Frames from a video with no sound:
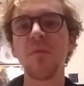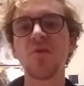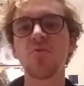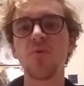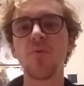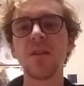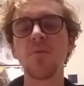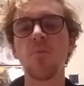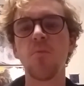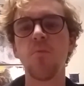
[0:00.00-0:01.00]
much the
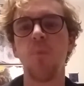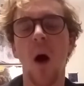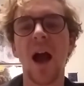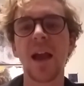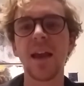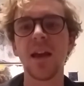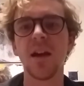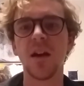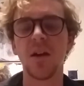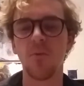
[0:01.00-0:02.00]
reason why,
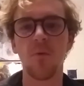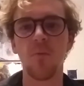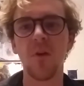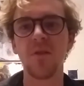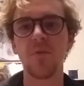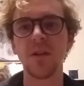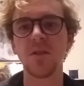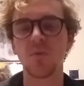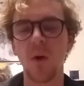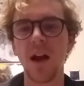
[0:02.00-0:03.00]
well, one of the
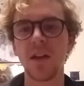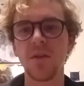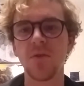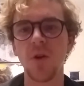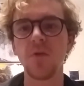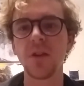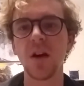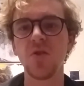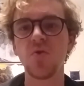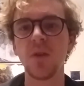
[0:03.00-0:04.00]
reasons why those
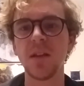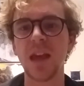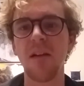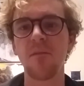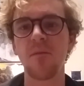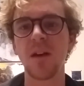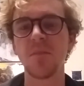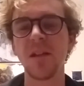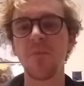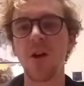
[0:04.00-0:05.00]
countries have as
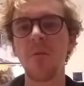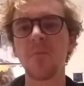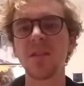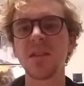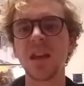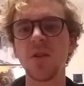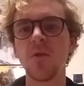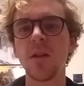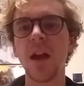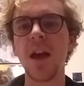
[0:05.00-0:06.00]
many problems as they do
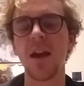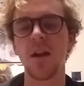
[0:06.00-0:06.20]
today.